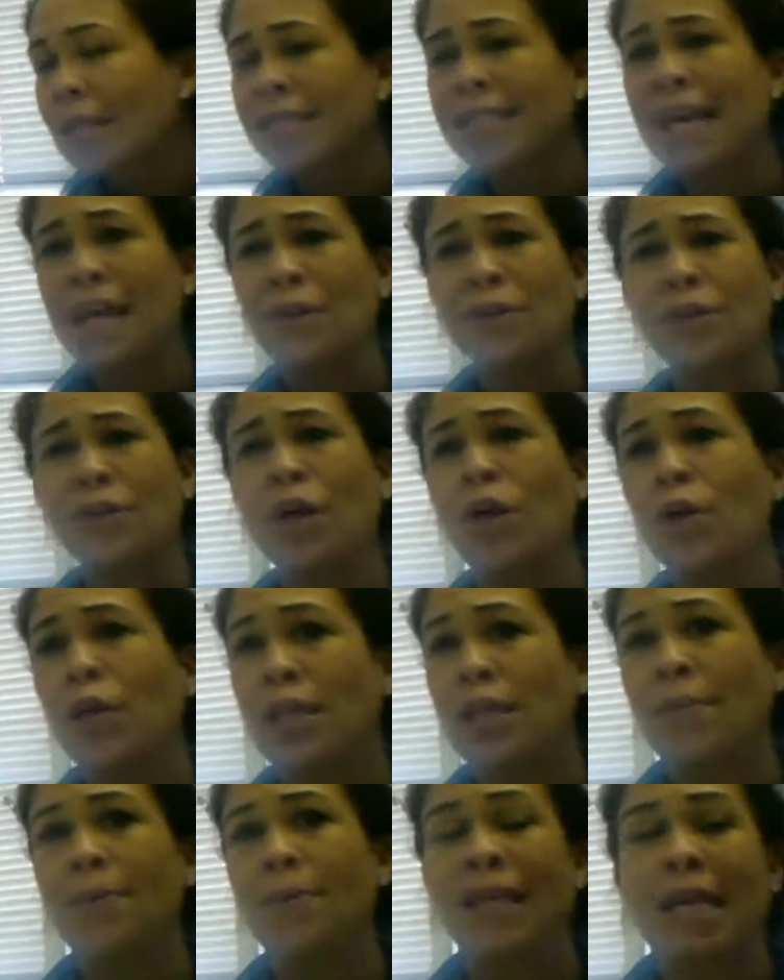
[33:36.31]
death
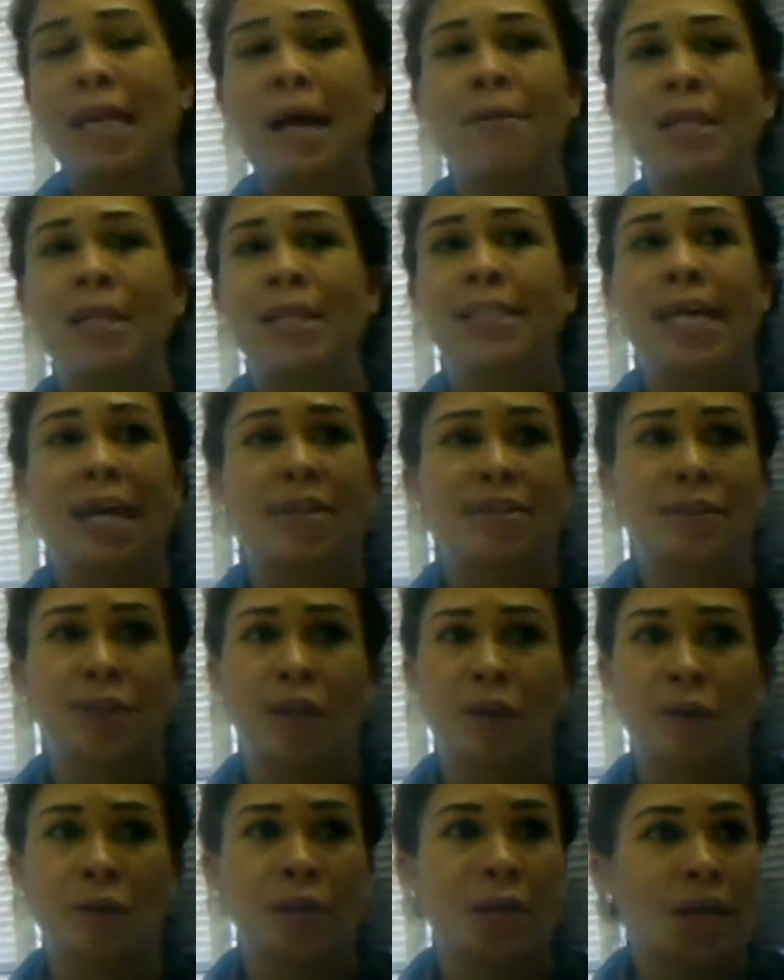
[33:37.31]
zone, and they'd be like, I'm in the death
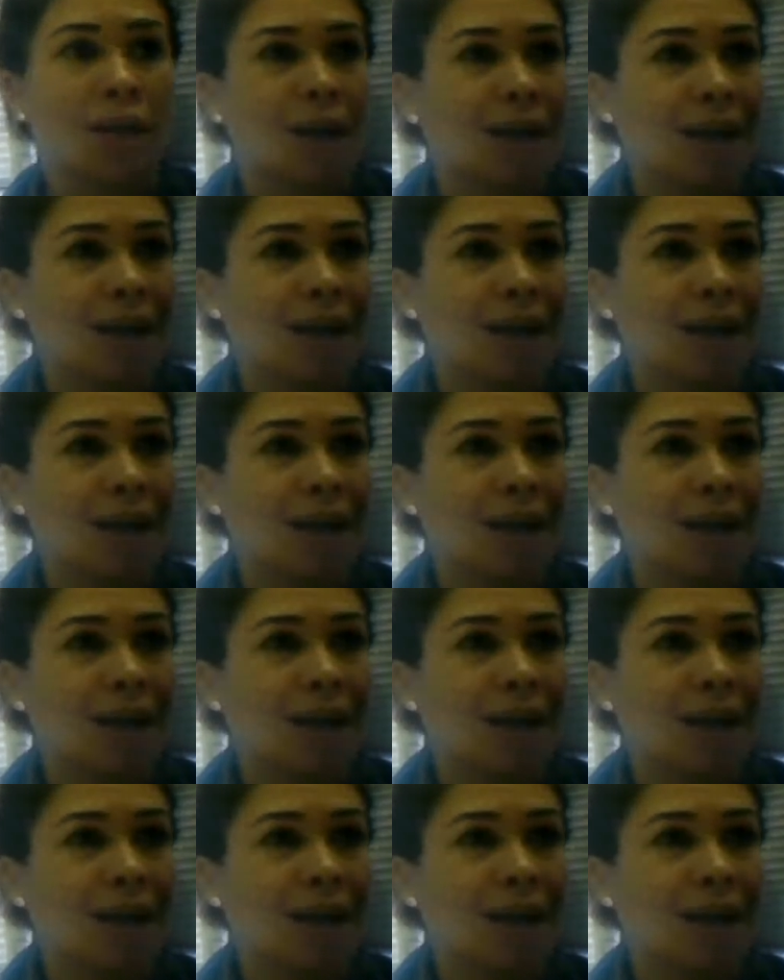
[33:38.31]
zone.